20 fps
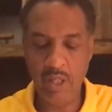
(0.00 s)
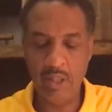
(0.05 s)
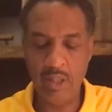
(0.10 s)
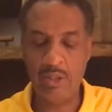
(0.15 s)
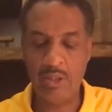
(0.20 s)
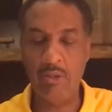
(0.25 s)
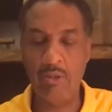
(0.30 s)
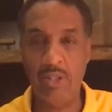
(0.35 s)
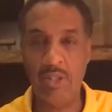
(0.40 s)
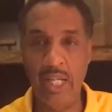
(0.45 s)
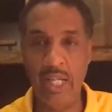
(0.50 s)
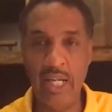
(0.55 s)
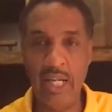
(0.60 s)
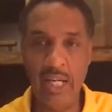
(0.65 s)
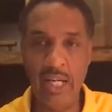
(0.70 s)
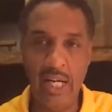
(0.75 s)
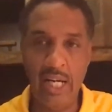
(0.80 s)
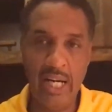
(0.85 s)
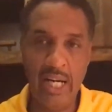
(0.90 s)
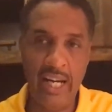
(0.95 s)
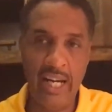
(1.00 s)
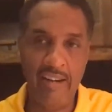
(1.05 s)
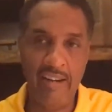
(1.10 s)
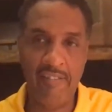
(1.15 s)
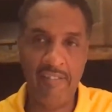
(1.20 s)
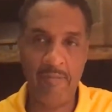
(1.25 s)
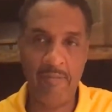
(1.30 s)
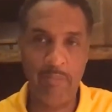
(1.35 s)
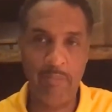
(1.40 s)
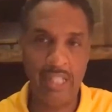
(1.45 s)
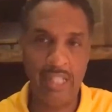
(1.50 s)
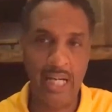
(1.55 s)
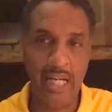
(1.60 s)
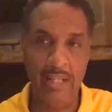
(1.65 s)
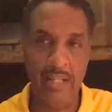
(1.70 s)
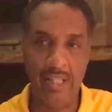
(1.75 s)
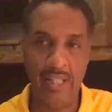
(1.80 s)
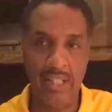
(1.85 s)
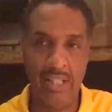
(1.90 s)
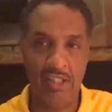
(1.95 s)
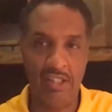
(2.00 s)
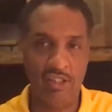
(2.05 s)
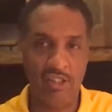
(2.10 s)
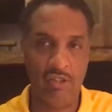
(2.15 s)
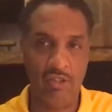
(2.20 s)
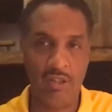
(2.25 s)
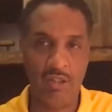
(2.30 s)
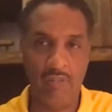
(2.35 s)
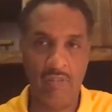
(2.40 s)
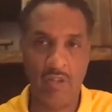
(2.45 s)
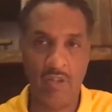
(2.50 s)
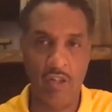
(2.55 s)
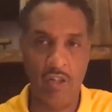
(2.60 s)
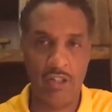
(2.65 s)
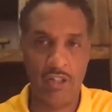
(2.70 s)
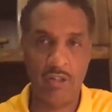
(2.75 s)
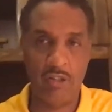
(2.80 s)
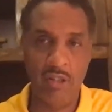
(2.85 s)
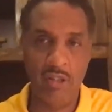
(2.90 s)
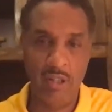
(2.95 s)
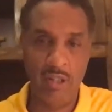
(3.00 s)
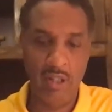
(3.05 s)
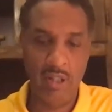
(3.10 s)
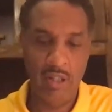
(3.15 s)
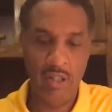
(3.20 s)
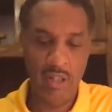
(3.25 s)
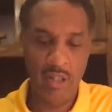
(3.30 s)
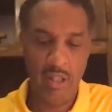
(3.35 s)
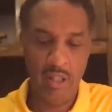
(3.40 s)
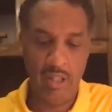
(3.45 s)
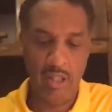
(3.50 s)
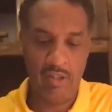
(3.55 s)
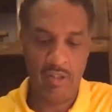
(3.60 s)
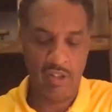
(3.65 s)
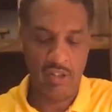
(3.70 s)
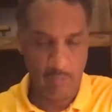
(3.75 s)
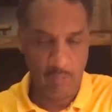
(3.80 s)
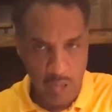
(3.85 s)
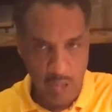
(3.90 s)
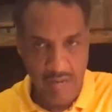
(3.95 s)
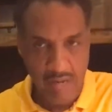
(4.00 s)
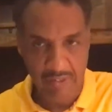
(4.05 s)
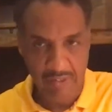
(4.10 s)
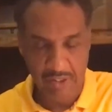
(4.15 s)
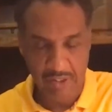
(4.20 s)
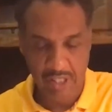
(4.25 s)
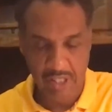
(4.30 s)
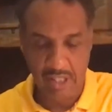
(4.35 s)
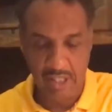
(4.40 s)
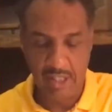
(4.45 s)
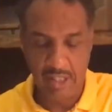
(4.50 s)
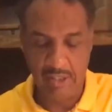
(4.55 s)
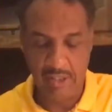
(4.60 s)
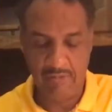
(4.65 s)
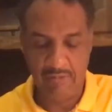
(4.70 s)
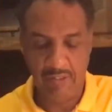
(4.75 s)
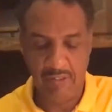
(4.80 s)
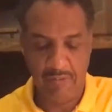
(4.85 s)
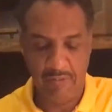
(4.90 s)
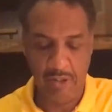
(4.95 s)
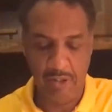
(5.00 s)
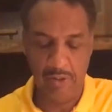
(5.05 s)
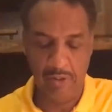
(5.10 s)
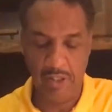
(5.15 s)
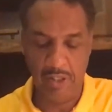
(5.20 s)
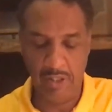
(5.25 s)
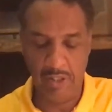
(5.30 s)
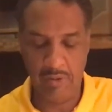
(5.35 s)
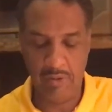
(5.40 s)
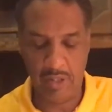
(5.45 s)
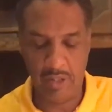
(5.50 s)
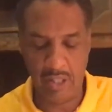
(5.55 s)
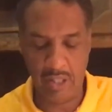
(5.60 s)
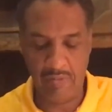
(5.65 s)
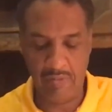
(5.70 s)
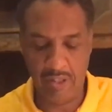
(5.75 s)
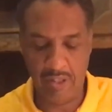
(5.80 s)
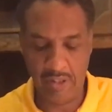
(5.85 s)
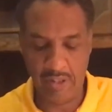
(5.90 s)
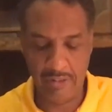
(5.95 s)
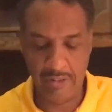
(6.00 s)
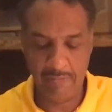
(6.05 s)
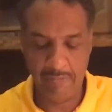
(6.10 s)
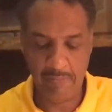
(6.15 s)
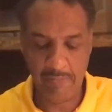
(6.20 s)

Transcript: Today I have begotten thee. This is, of course, it's just a prophecy and it's fulfilled in the new covenant.